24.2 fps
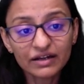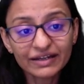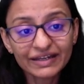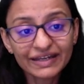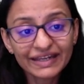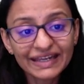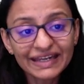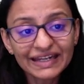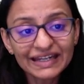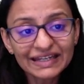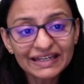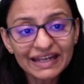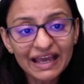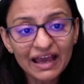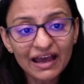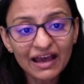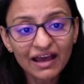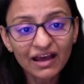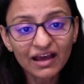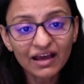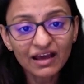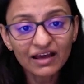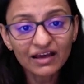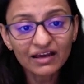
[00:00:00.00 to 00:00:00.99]
data,
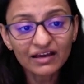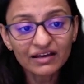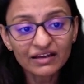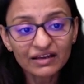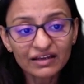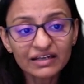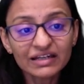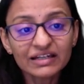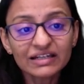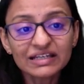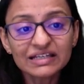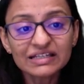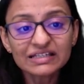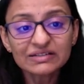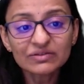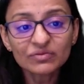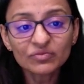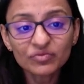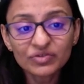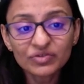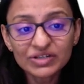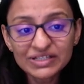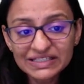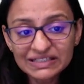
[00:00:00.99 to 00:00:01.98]
it is
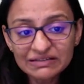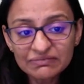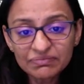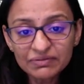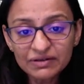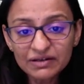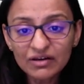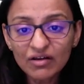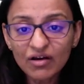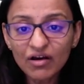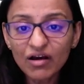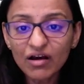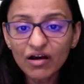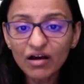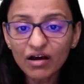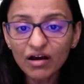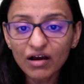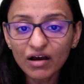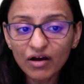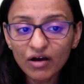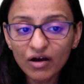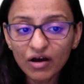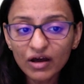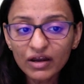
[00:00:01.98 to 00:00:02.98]
visible
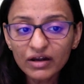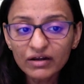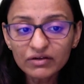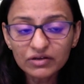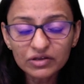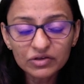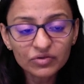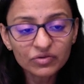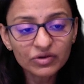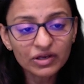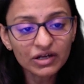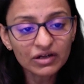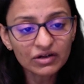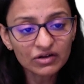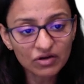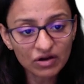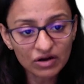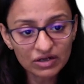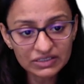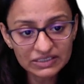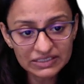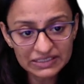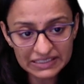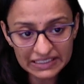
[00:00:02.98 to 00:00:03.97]
or you
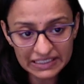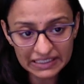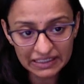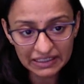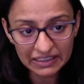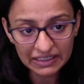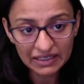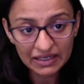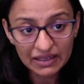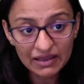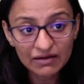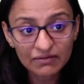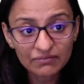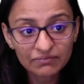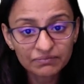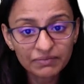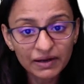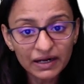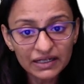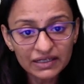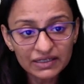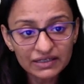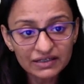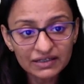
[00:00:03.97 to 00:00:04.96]
cannot see,
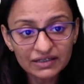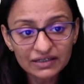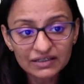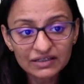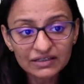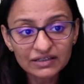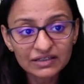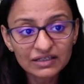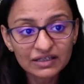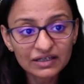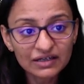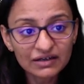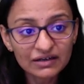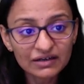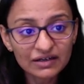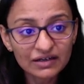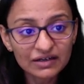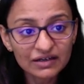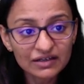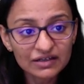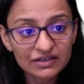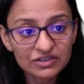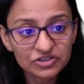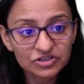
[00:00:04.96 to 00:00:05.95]
but the
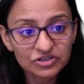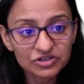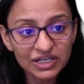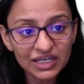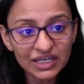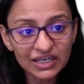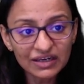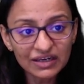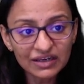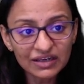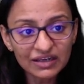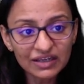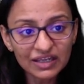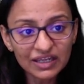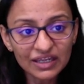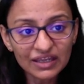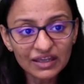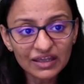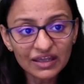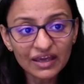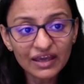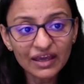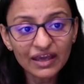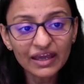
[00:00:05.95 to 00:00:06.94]

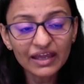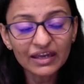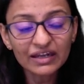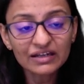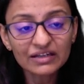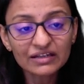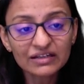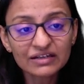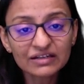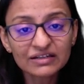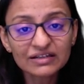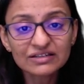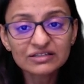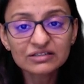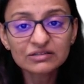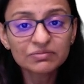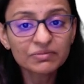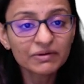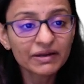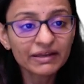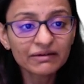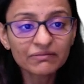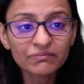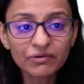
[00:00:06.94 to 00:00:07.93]
shrinking and the
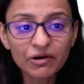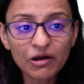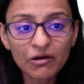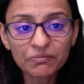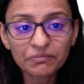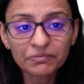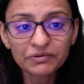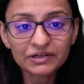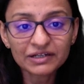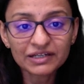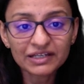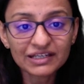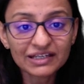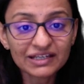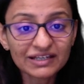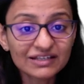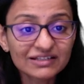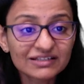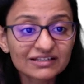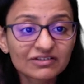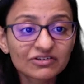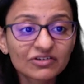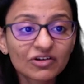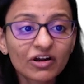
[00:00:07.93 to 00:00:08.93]
displaying property
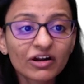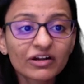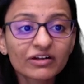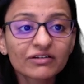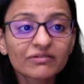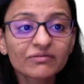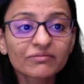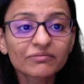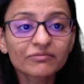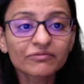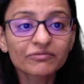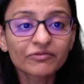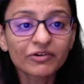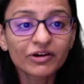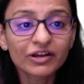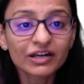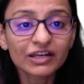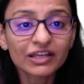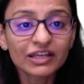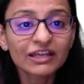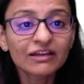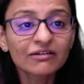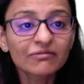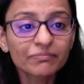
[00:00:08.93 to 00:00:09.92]
is not
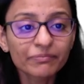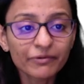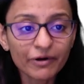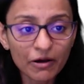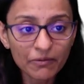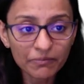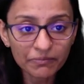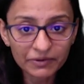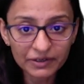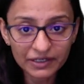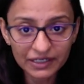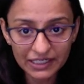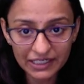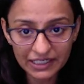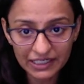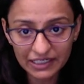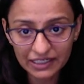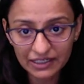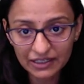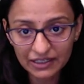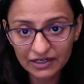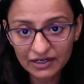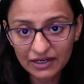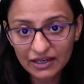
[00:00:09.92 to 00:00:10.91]
working properly
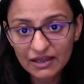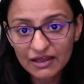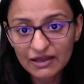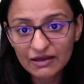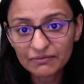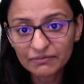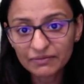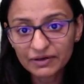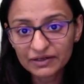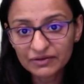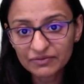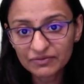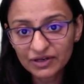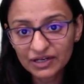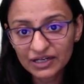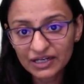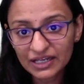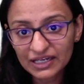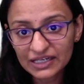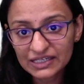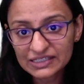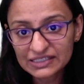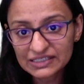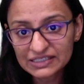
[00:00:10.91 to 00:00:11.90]
here. But when
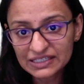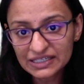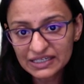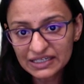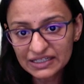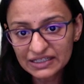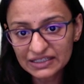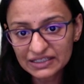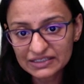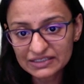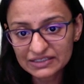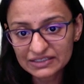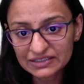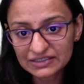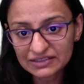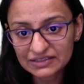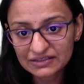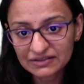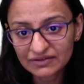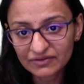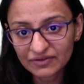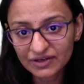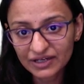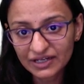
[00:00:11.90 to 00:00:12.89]
I see this,
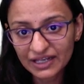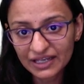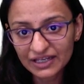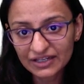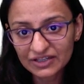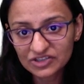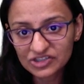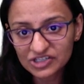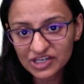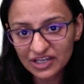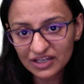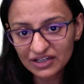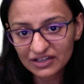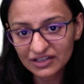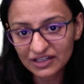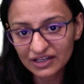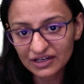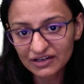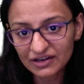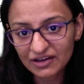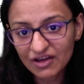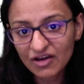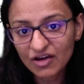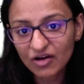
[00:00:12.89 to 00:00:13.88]
when I check
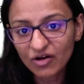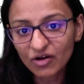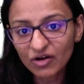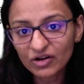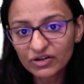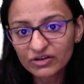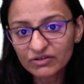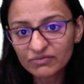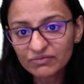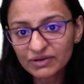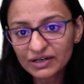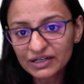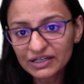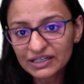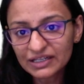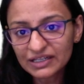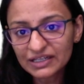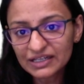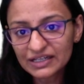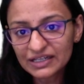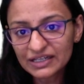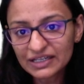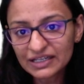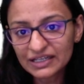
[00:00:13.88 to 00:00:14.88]
that,
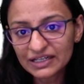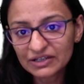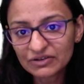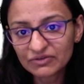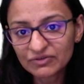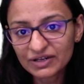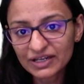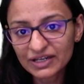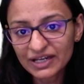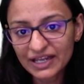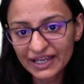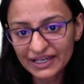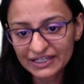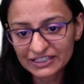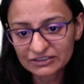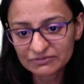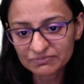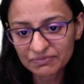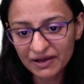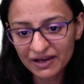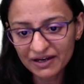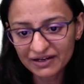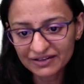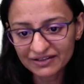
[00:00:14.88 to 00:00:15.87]
automatically it will
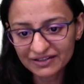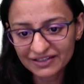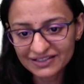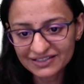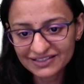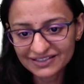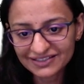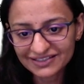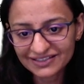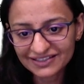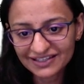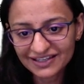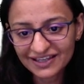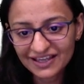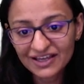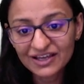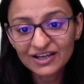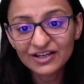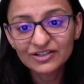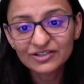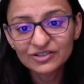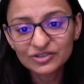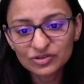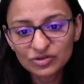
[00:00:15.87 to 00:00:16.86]
expand this.
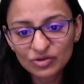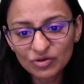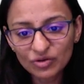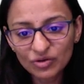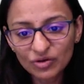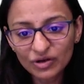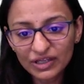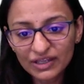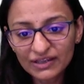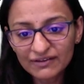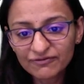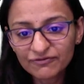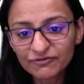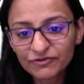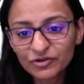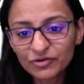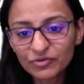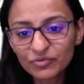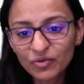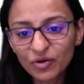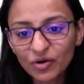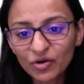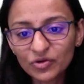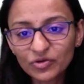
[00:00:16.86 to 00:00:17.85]
So if
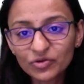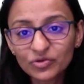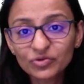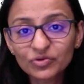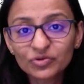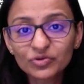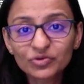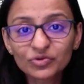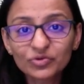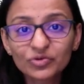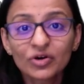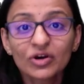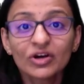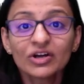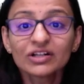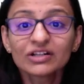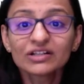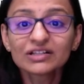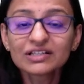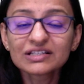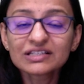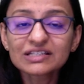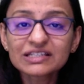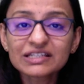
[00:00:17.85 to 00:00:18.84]
you want to do
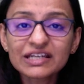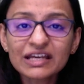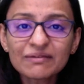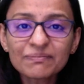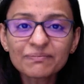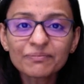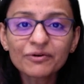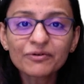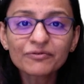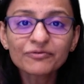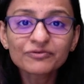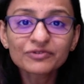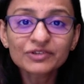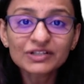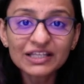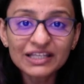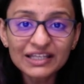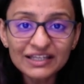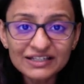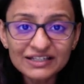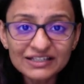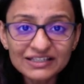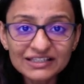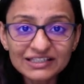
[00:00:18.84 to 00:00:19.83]
this type of
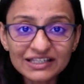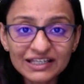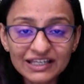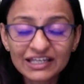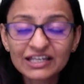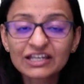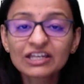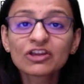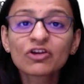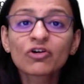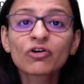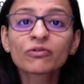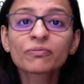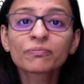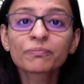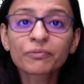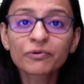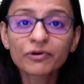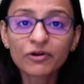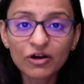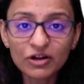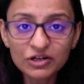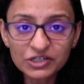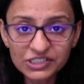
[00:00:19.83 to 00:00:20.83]
things in your
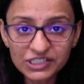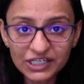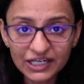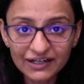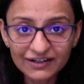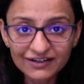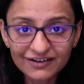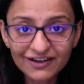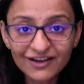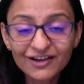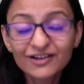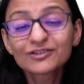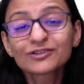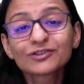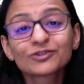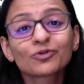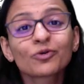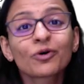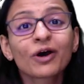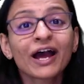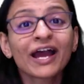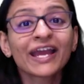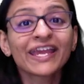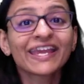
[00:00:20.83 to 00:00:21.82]
project,
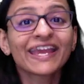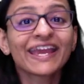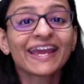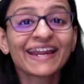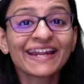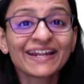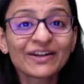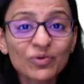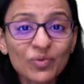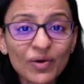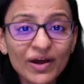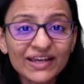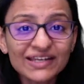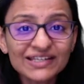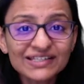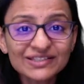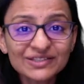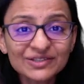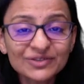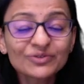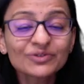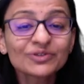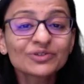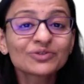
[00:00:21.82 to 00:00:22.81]
so I
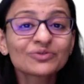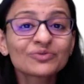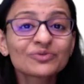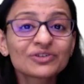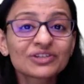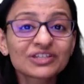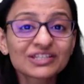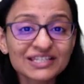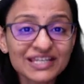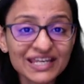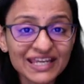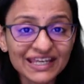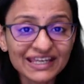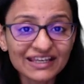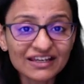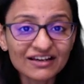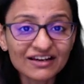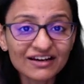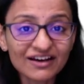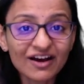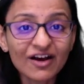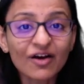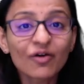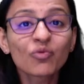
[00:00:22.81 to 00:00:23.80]
advise you to
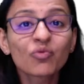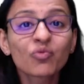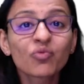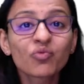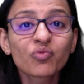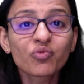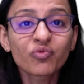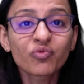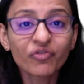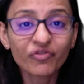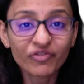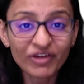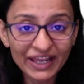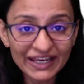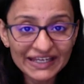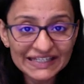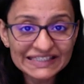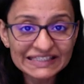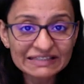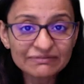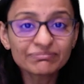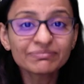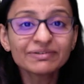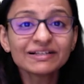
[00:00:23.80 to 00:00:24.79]
take a
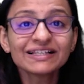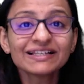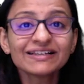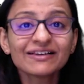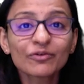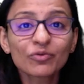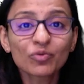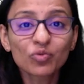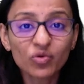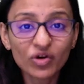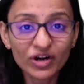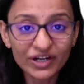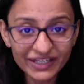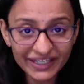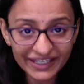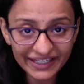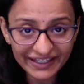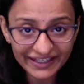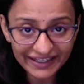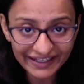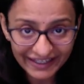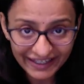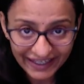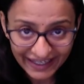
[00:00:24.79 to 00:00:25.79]
flexible
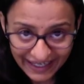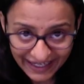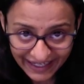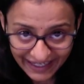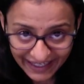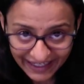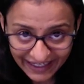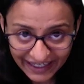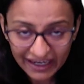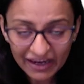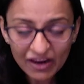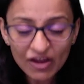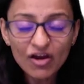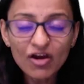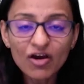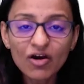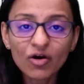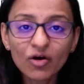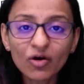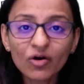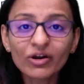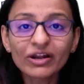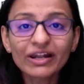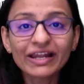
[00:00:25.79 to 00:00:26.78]
vertical gallery
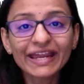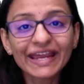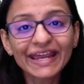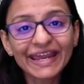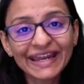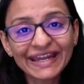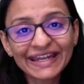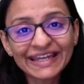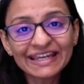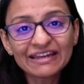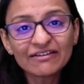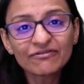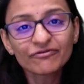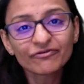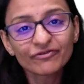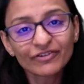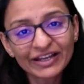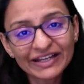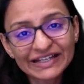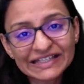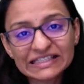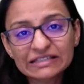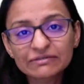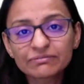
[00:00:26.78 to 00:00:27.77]
or any
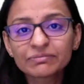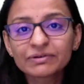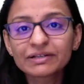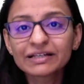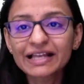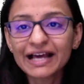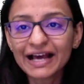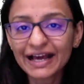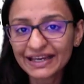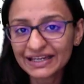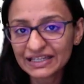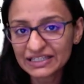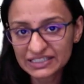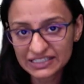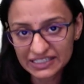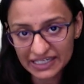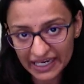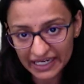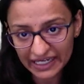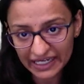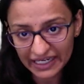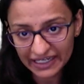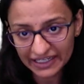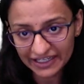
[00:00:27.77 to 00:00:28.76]
flexible height
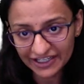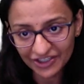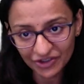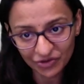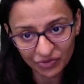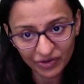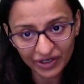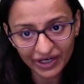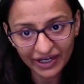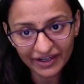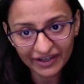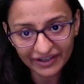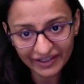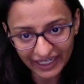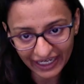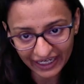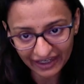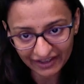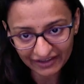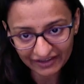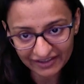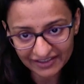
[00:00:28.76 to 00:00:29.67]
gallery. You can take